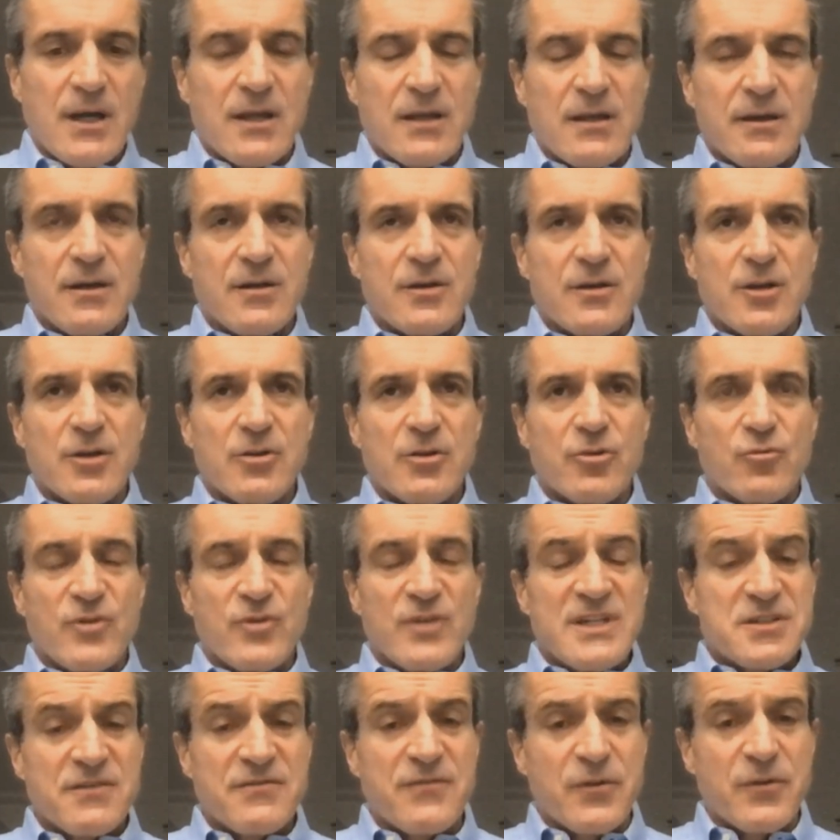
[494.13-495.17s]
And the
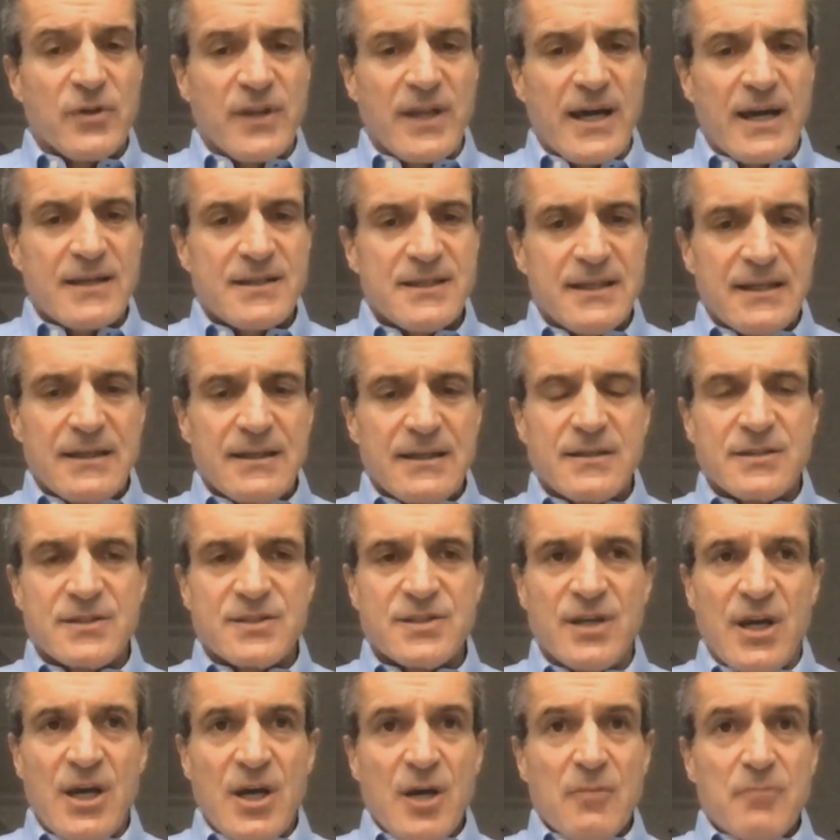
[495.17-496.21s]
reason for that
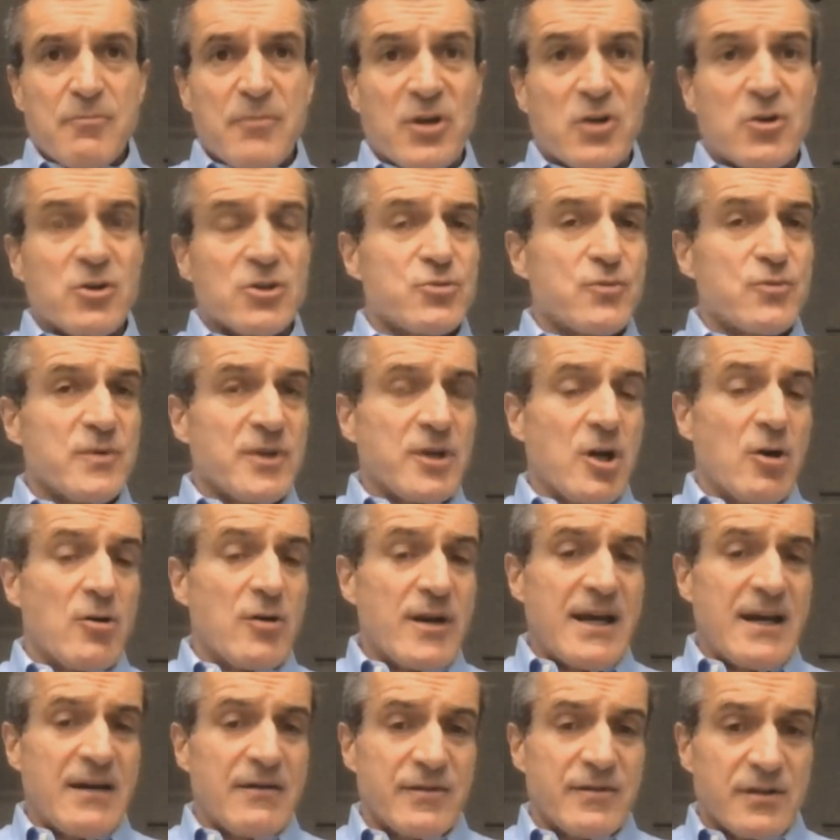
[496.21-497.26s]
is because we
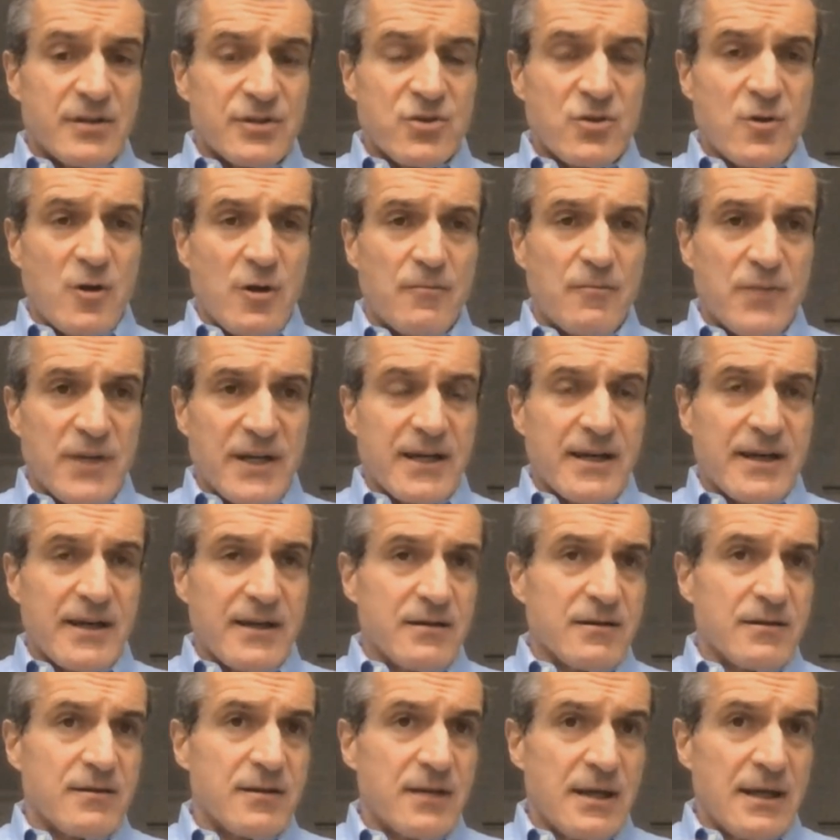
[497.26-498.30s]
don't have this
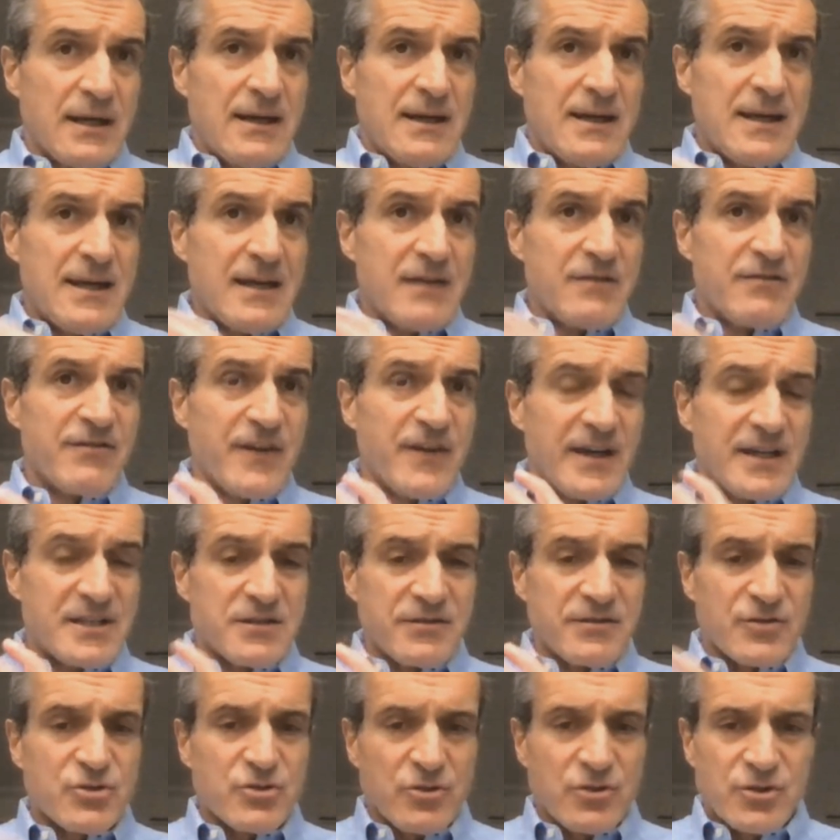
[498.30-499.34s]
complicated
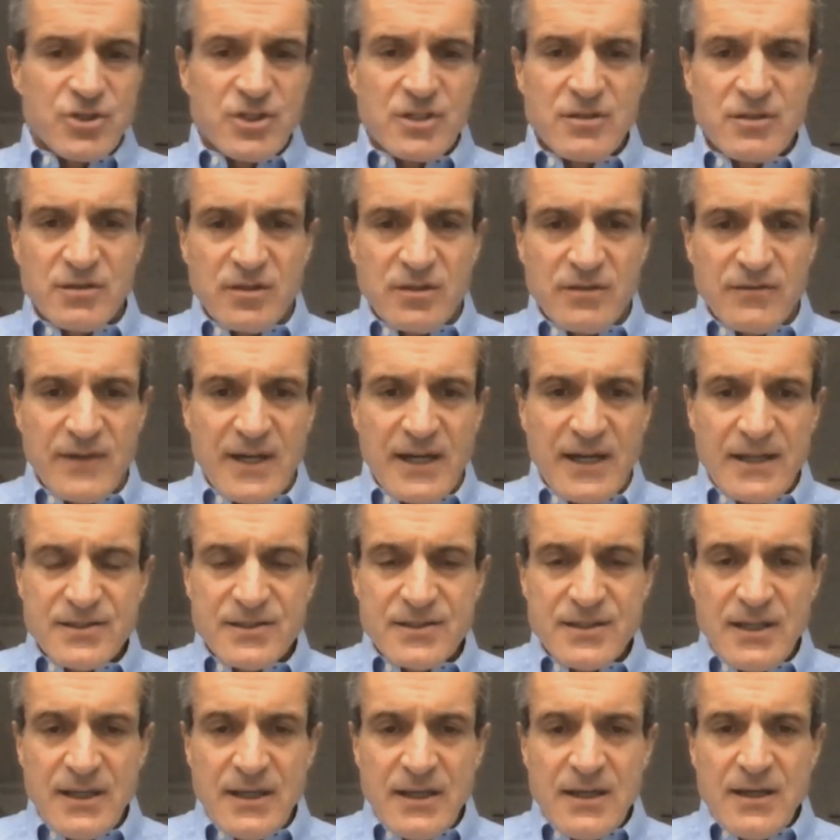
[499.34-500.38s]
invasive surgical
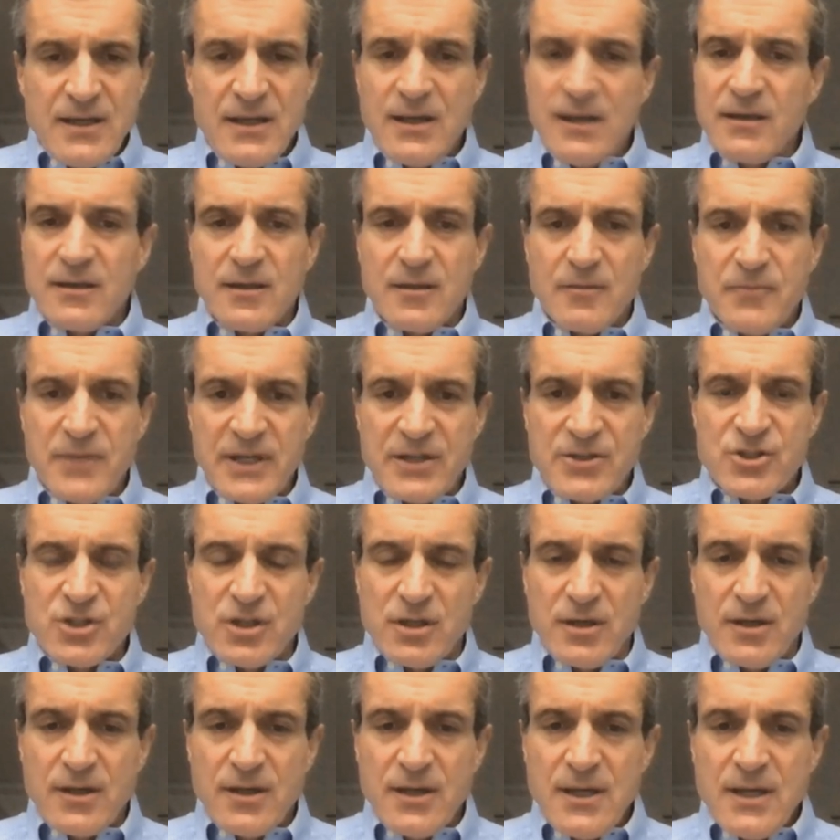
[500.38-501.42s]
device in the
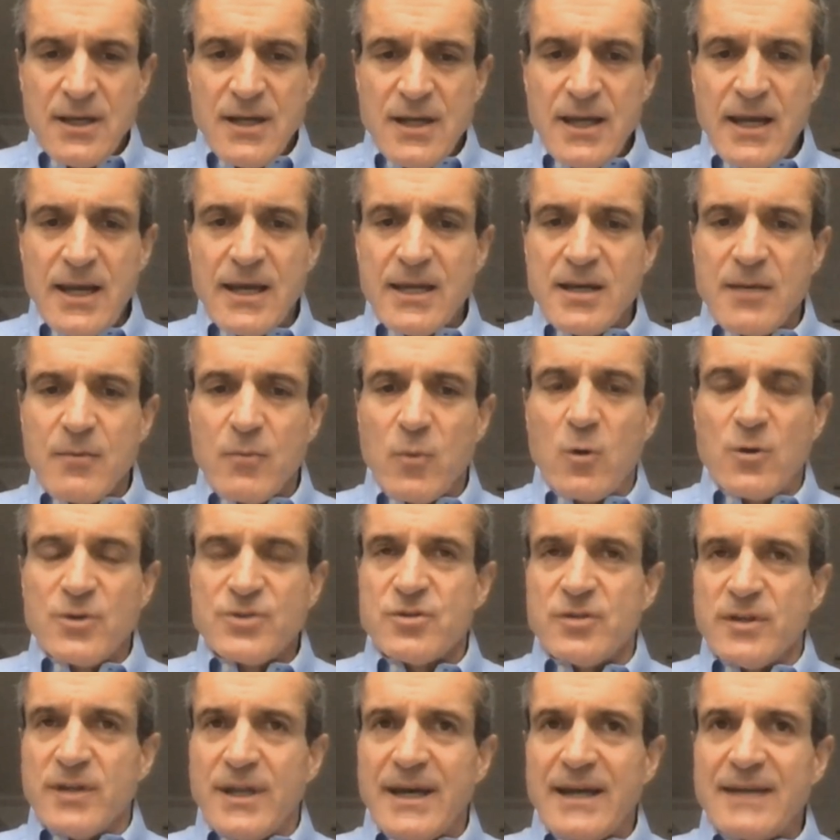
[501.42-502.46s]
picture
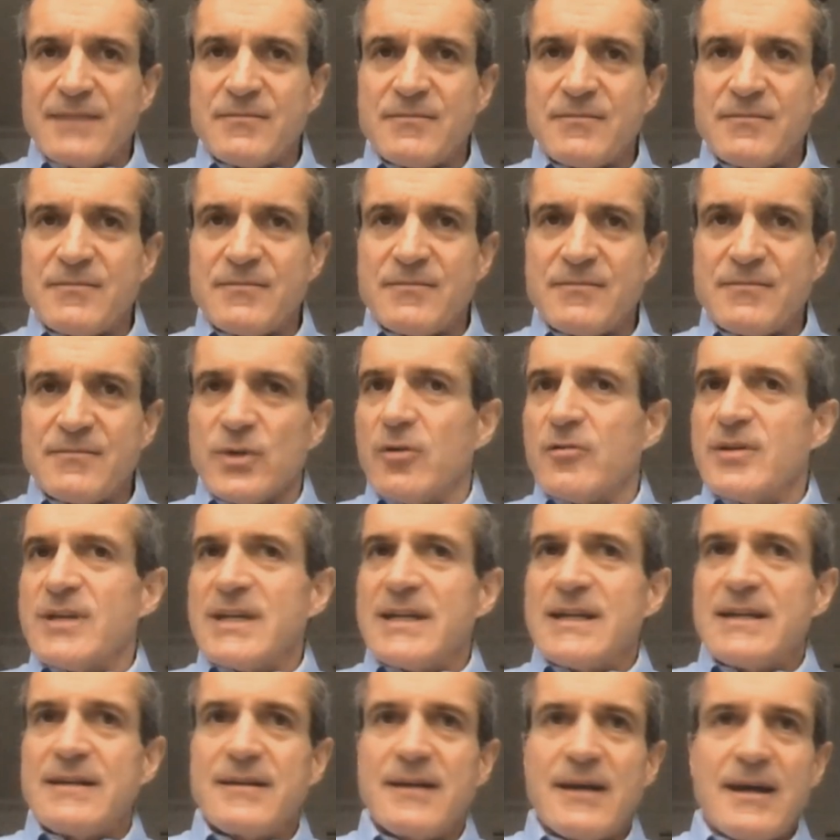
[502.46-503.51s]
anymore. So that means we
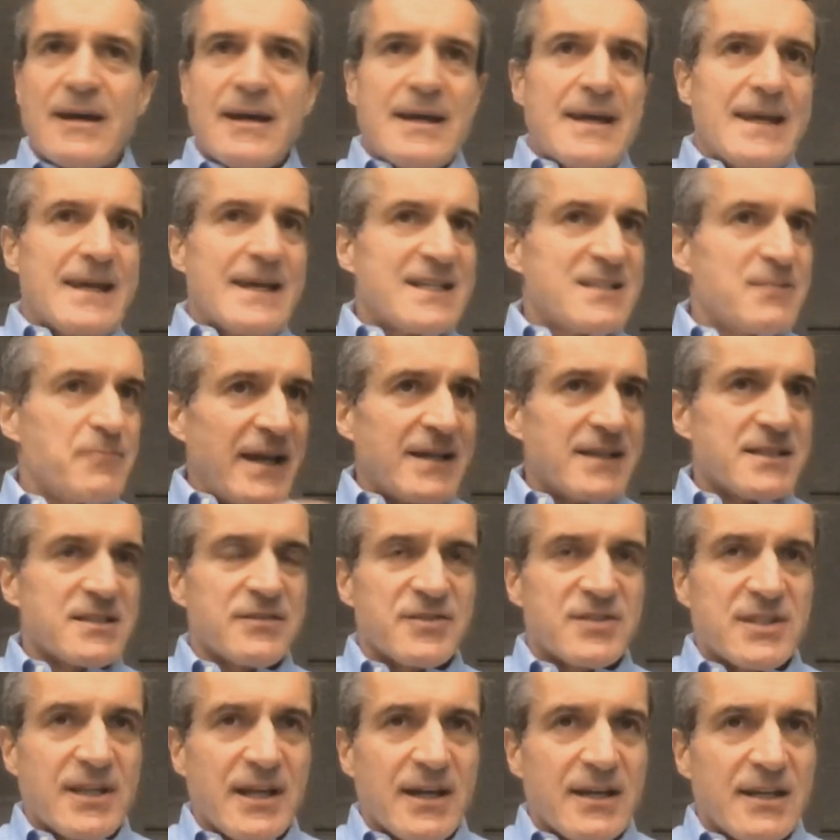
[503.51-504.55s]
don't need
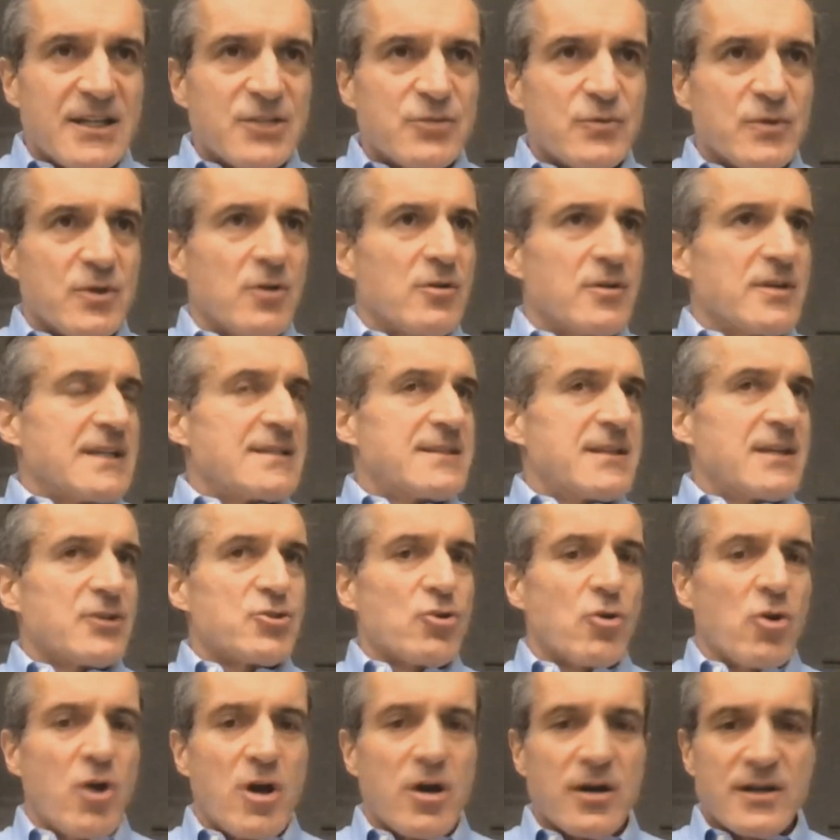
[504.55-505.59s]
expensive studies, we don't need
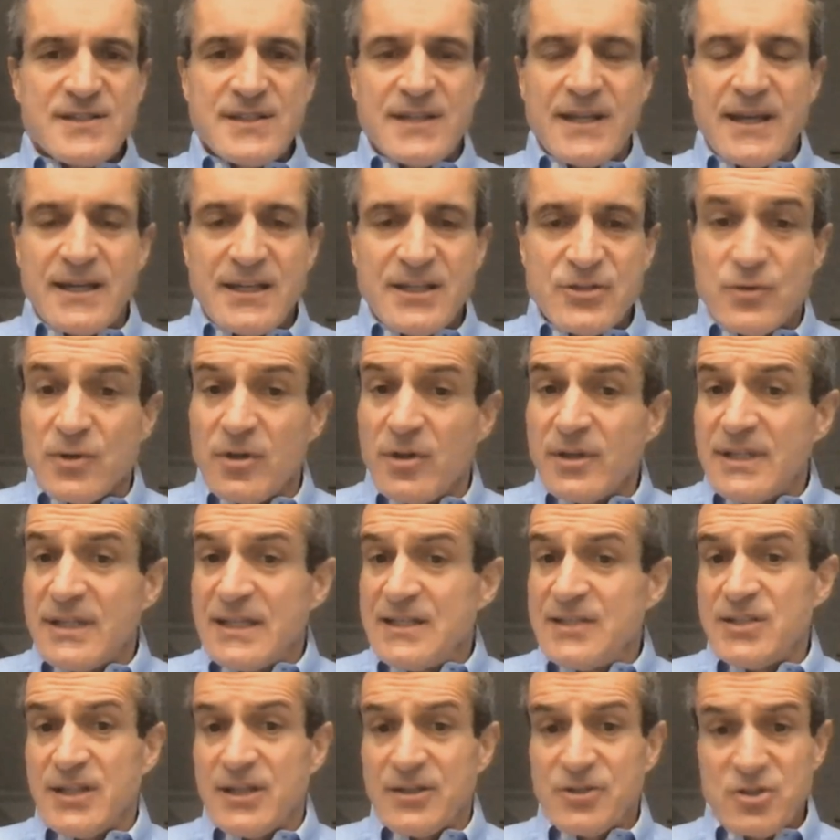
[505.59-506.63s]
such long studies, we don't
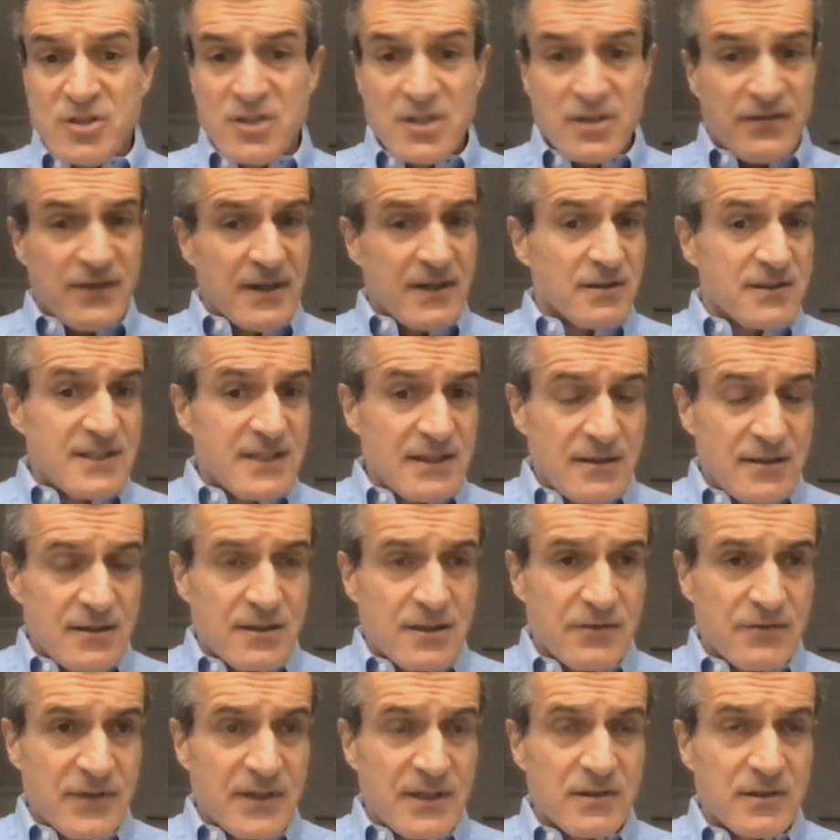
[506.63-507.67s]
need such
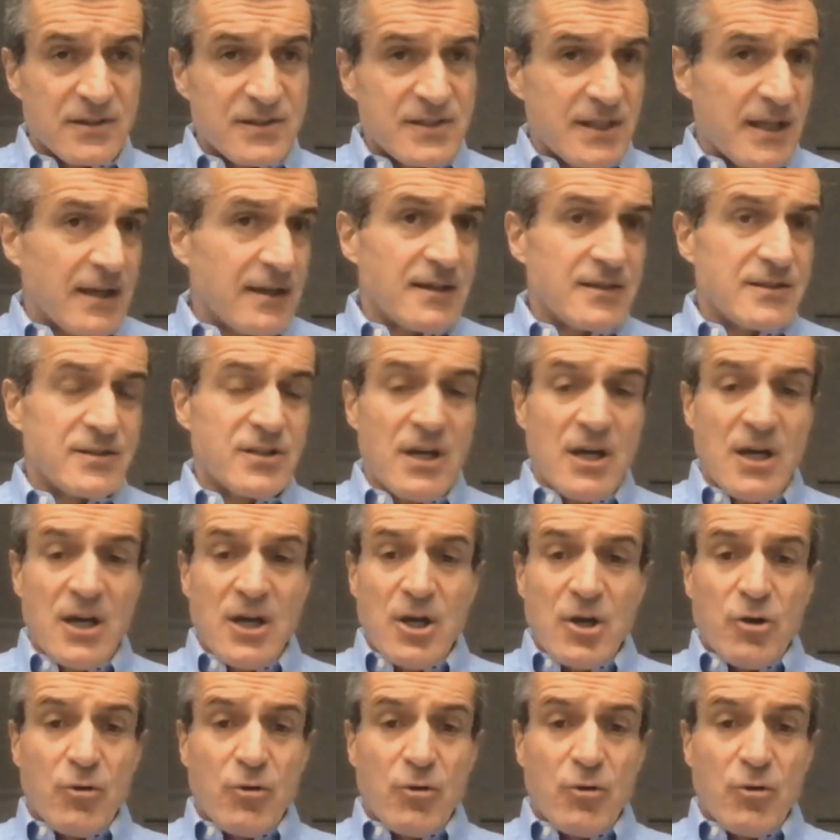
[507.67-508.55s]
difficult studies.